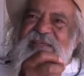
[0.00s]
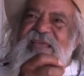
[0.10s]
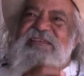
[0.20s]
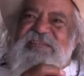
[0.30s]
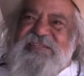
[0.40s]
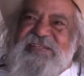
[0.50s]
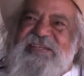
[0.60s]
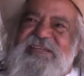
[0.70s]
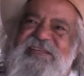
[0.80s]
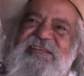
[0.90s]
entity.
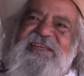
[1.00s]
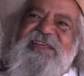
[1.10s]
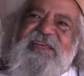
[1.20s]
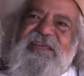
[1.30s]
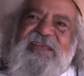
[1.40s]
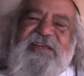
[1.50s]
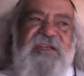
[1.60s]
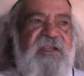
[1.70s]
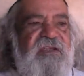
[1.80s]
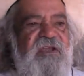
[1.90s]
And
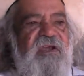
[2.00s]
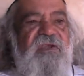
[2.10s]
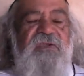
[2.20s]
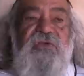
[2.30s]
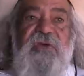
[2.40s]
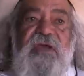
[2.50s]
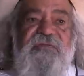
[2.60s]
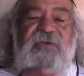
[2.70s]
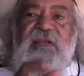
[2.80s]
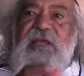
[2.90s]
you
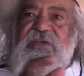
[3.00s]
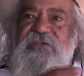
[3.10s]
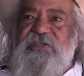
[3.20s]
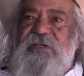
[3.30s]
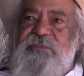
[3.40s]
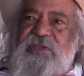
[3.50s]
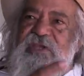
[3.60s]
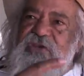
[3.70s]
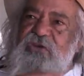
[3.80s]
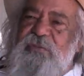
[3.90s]
have relationship in
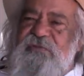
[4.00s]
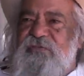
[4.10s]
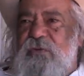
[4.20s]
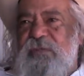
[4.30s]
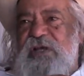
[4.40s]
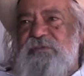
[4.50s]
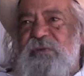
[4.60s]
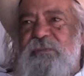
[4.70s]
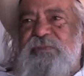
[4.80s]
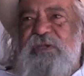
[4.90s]
the human form amongst
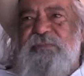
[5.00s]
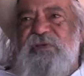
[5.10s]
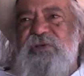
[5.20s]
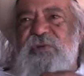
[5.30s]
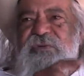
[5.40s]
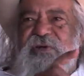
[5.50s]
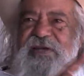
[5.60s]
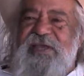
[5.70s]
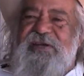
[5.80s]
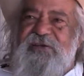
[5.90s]
my people who are
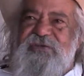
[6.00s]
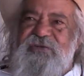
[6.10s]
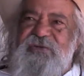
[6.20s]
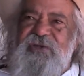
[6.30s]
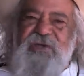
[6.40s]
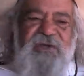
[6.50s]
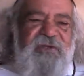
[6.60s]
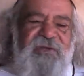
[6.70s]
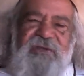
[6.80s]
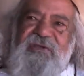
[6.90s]
related to
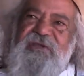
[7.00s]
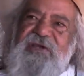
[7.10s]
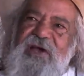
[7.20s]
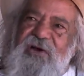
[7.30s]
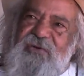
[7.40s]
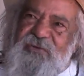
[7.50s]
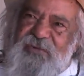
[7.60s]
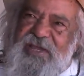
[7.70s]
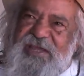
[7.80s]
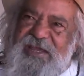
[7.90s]
the
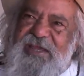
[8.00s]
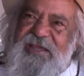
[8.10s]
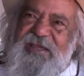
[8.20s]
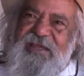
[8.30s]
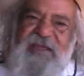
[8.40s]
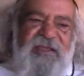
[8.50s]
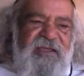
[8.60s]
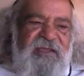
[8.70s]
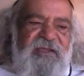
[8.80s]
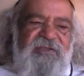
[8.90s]
cold air,
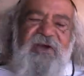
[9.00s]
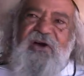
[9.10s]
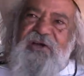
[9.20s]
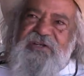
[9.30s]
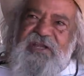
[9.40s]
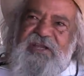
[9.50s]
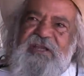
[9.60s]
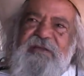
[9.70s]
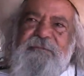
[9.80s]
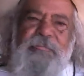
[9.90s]
the hot
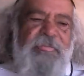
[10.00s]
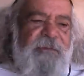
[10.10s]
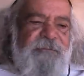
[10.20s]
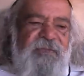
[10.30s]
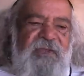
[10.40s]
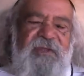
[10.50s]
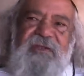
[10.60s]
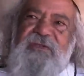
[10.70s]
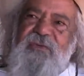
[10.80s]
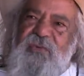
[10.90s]
air,
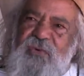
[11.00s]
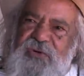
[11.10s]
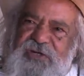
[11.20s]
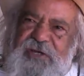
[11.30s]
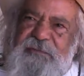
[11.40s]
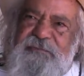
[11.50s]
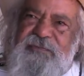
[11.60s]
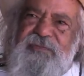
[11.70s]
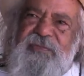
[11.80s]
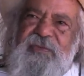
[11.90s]
the water,
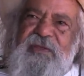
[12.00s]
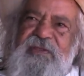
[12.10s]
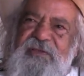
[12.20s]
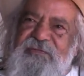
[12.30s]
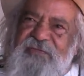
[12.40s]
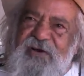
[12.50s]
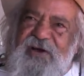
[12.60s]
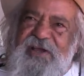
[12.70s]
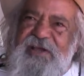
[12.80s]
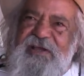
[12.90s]
the
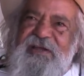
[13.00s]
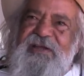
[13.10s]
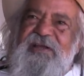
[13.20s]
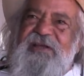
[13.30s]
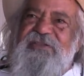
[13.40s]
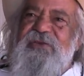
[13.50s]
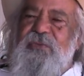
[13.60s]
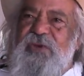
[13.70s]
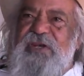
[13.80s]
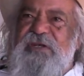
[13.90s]
fire, the
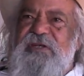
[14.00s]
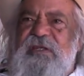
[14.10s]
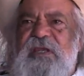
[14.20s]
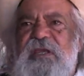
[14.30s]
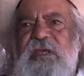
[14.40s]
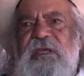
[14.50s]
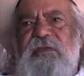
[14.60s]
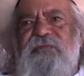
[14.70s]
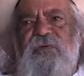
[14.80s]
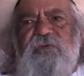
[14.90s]
wind,
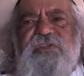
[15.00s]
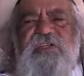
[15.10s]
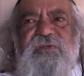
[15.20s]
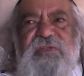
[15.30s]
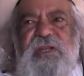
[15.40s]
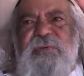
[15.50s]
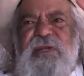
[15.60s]
falls into their